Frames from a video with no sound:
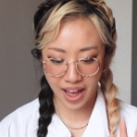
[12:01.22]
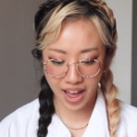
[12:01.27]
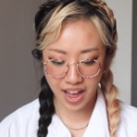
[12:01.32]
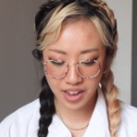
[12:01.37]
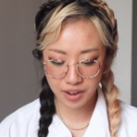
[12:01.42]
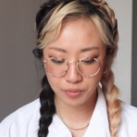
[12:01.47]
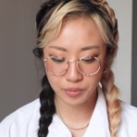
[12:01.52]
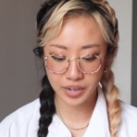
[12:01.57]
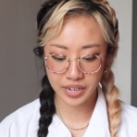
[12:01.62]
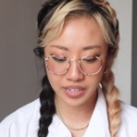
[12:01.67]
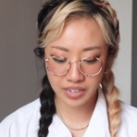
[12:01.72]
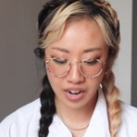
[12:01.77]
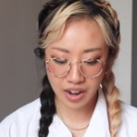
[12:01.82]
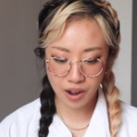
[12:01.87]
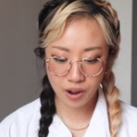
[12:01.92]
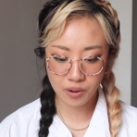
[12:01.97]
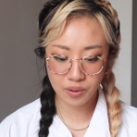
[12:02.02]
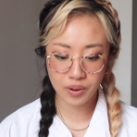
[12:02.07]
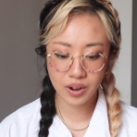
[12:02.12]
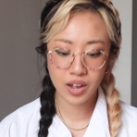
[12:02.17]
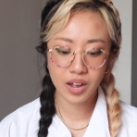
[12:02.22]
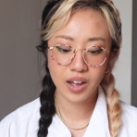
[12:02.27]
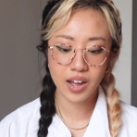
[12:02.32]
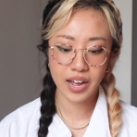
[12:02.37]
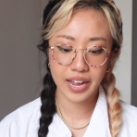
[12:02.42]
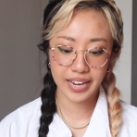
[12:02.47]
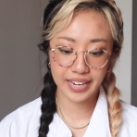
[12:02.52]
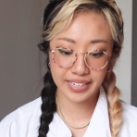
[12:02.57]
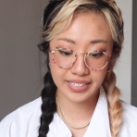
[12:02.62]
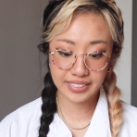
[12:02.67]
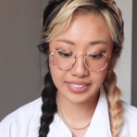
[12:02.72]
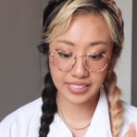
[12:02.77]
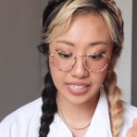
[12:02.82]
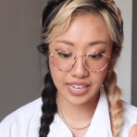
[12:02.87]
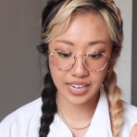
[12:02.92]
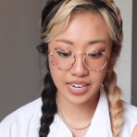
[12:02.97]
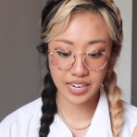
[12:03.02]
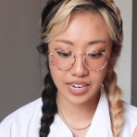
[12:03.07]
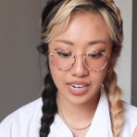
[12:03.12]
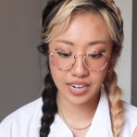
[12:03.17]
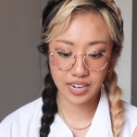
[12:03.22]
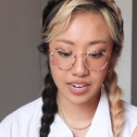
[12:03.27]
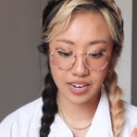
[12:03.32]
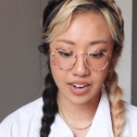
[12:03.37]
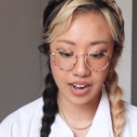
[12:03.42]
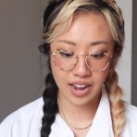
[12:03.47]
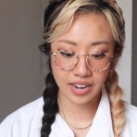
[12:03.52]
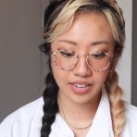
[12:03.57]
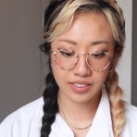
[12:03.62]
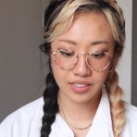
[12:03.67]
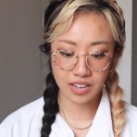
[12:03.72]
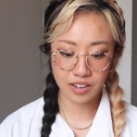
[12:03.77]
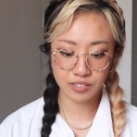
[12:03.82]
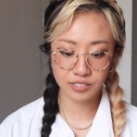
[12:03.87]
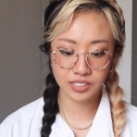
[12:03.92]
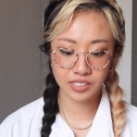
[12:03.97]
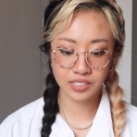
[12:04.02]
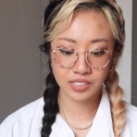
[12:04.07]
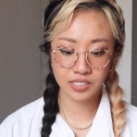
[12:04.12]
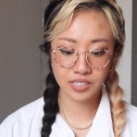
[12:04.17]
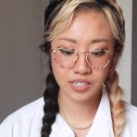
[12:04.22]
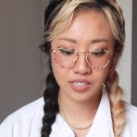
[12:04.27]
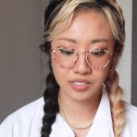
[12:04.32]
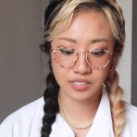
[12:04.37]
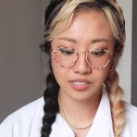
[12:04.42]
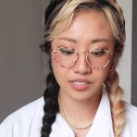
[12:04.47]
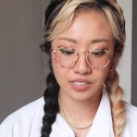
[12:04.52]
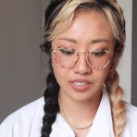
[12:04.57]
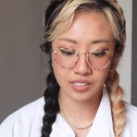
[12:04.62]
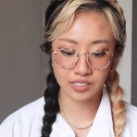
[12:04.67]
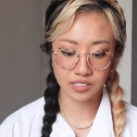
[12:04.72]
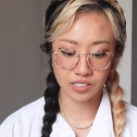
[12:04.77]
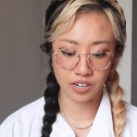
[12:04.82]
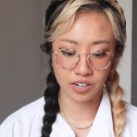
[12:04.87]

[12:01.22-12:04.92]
at right now is like nine thousand six